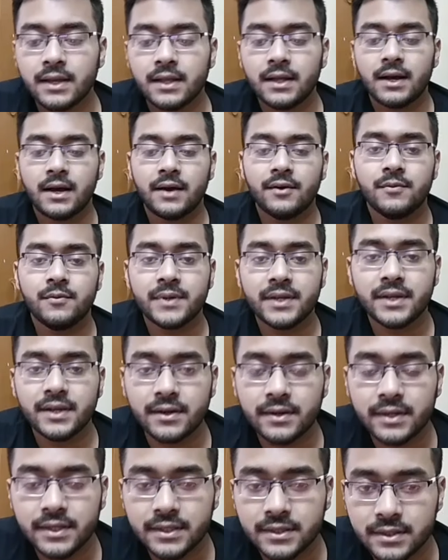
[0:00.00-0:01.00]
I will be here
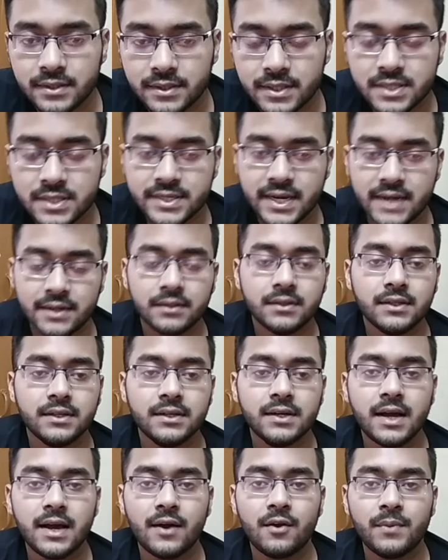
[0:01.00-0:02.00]
in this channel.
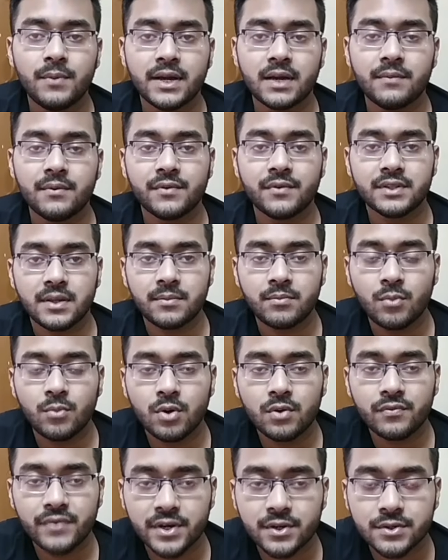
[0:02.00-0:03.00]
I will be coming with more
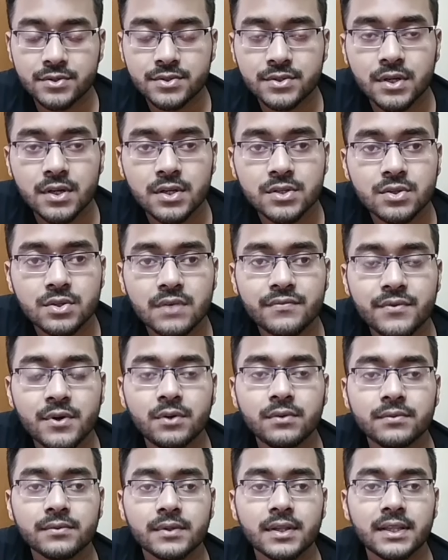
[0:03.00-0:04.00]
videos. So if
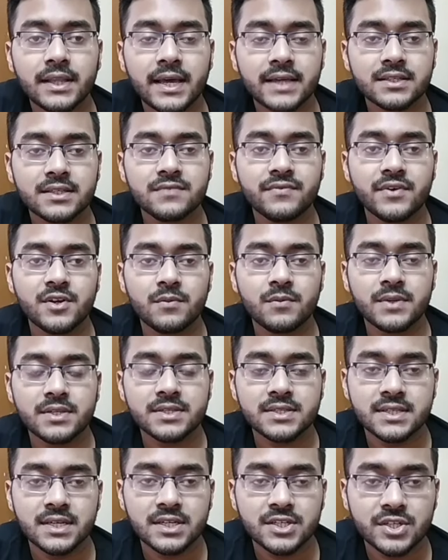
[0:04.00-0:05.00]
you like this video,
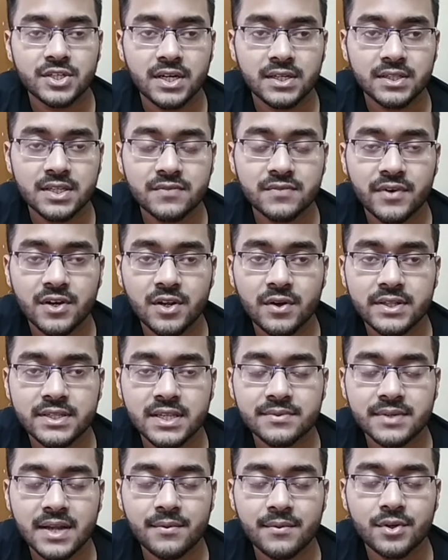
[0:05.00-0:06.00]
please share this video and
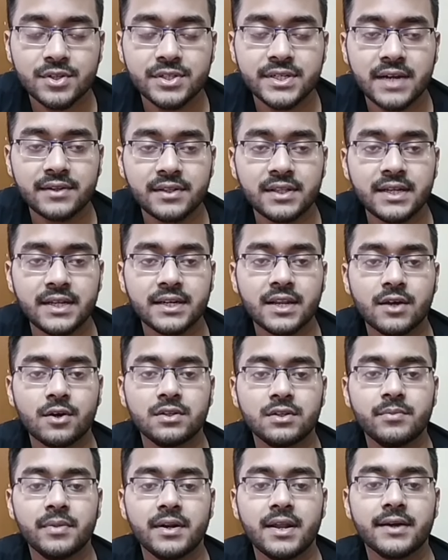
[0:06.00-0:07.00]
subscribe to our channel and click on the
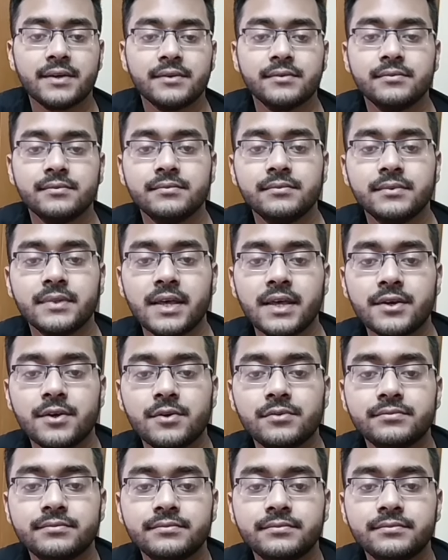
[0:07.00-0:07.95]
bell icon. Thank you.